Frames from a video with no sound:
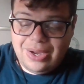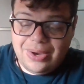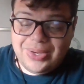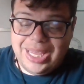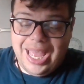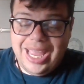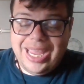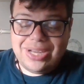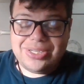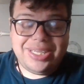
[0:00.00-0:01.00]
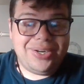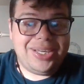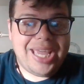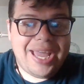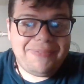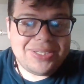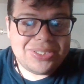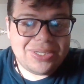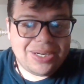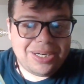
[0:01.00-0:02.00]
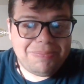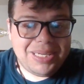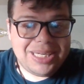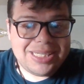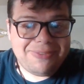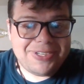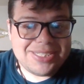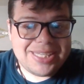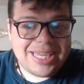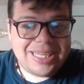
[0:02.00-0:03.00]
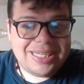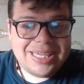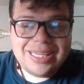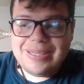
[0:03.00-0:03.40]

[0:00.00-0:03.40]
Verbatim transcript: Okay, I actually already have this card, but in a different design.